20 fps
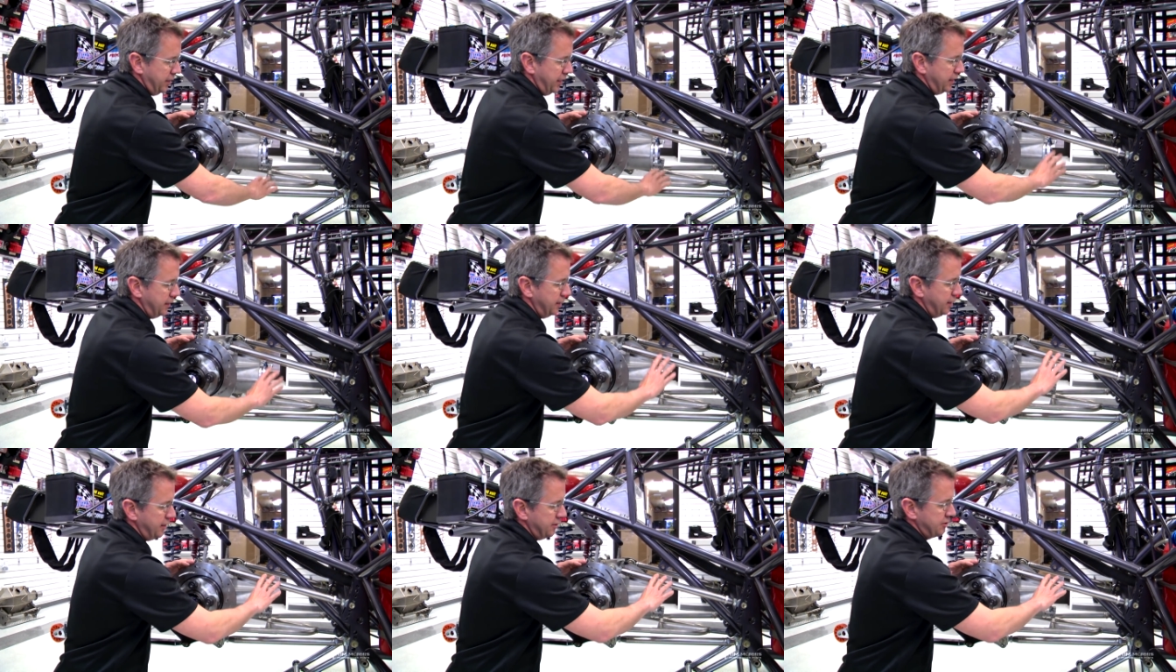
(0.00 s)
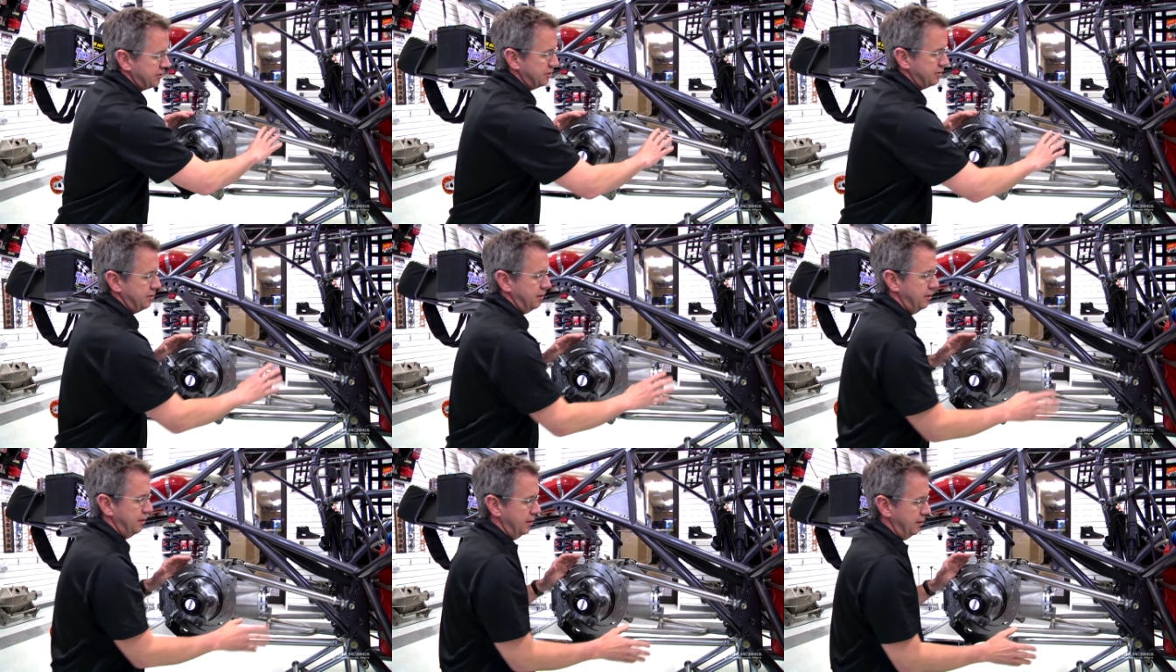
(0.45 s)
And
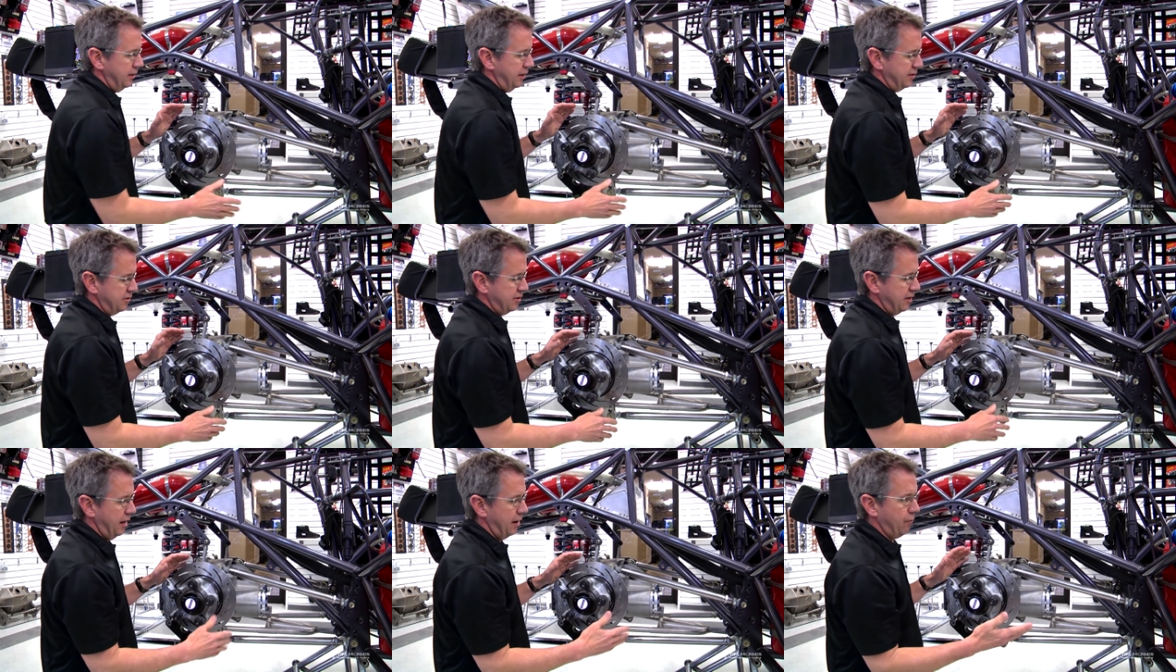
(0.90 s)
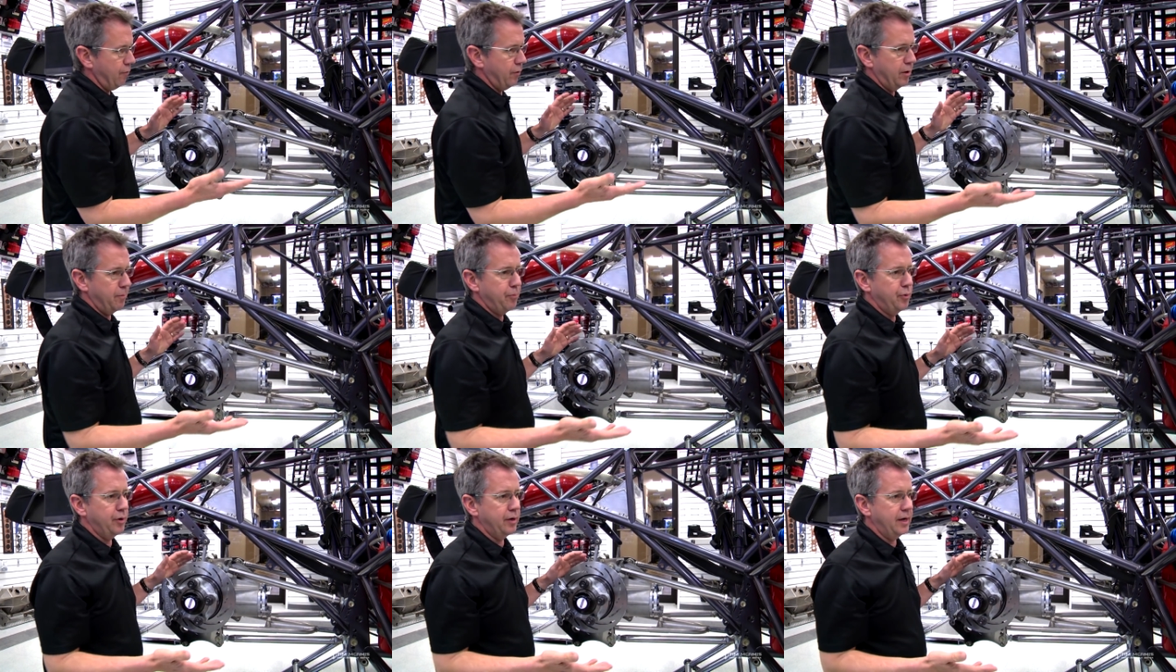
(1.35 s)
let's, let's say I want
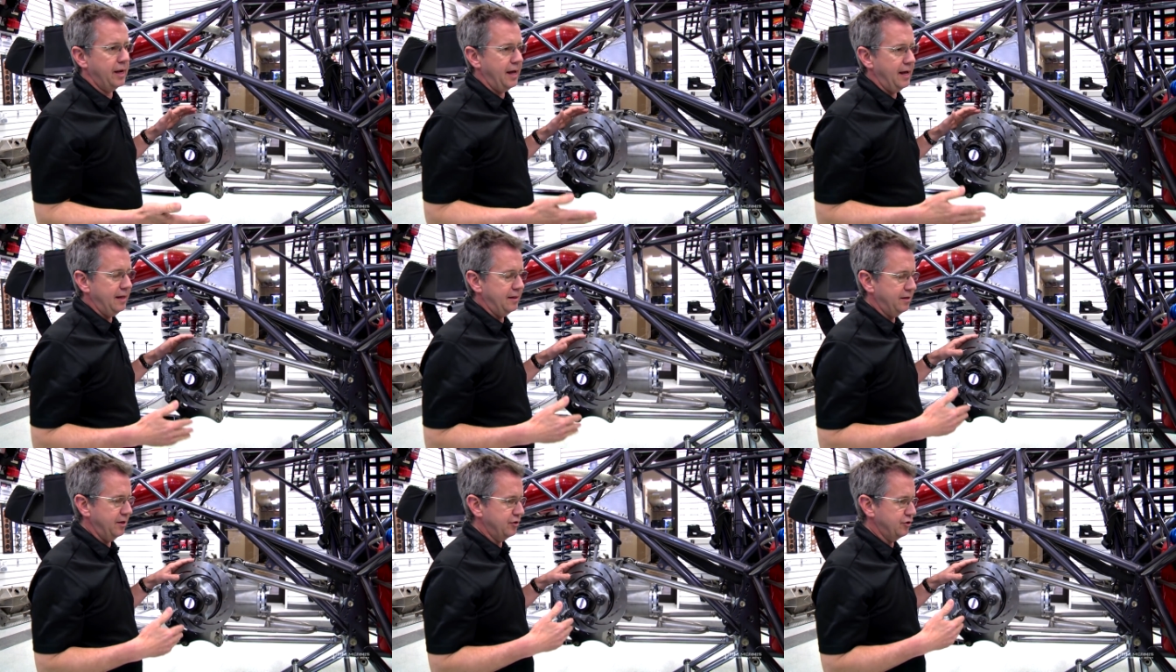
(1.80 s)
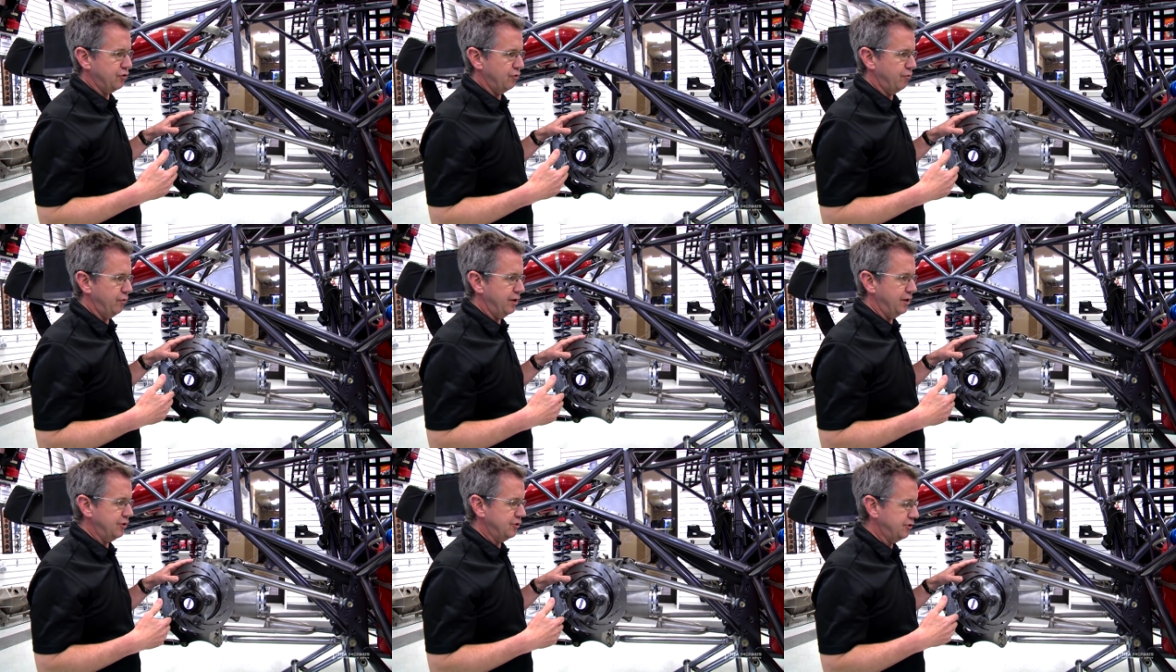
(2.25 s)
to put an eighth inch of
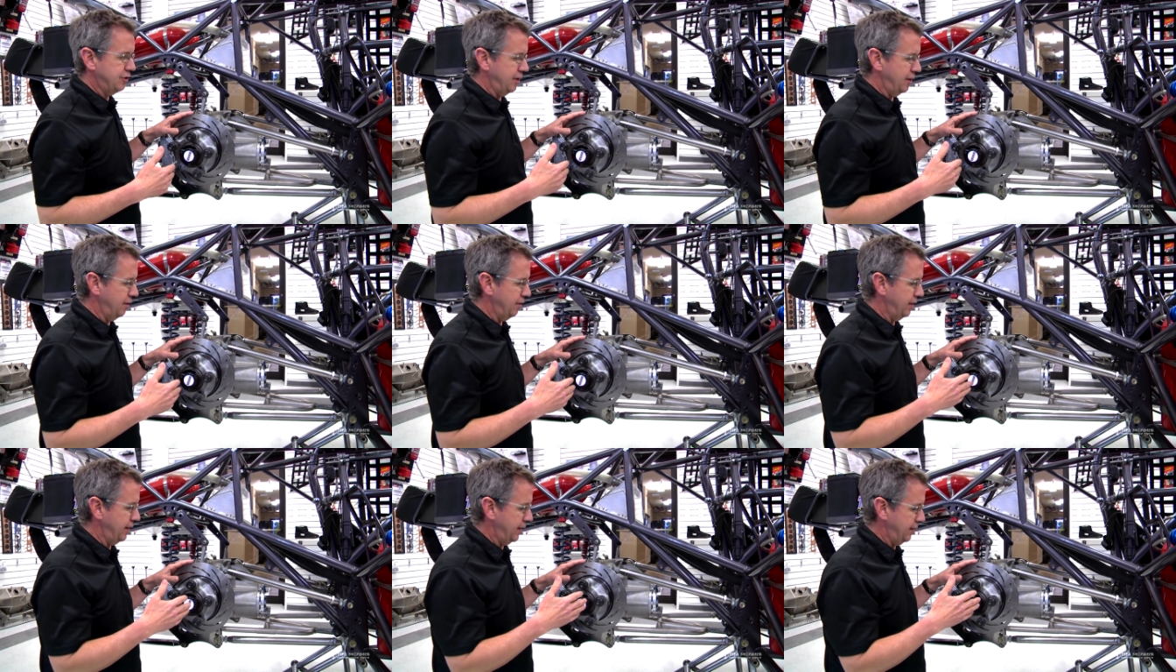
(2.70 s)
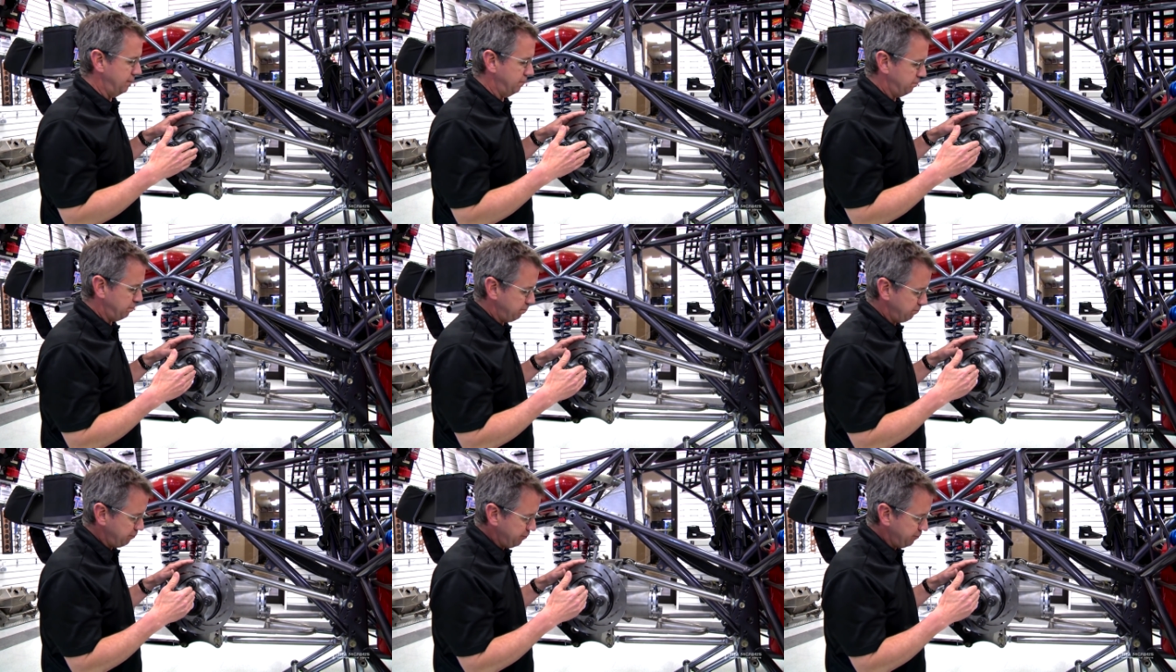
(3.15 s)
rear steer in it